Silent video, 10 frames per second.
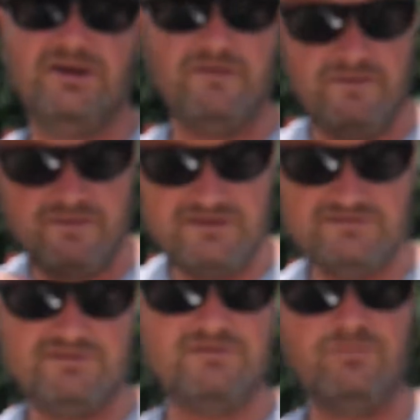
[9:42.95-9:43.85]

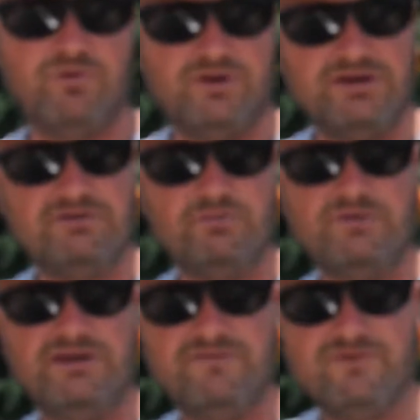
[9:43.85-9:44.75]
This is the point when
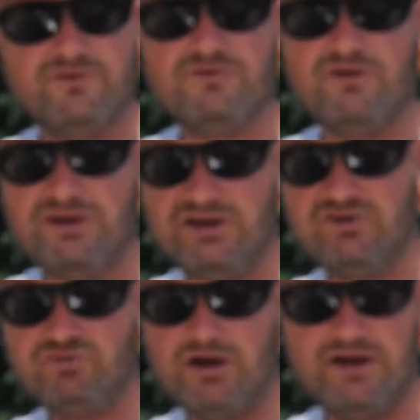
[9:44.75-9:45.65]
they first start getting
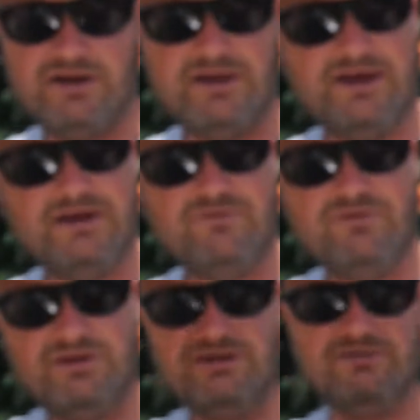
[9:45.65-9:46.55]
dry, and if you
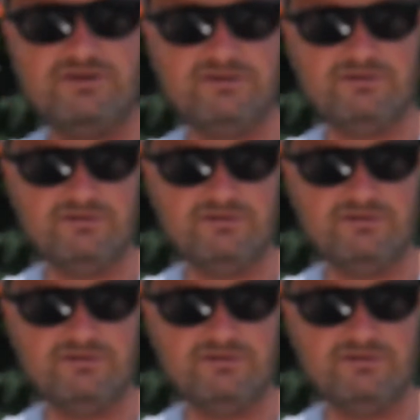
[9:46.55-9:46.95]
taste it,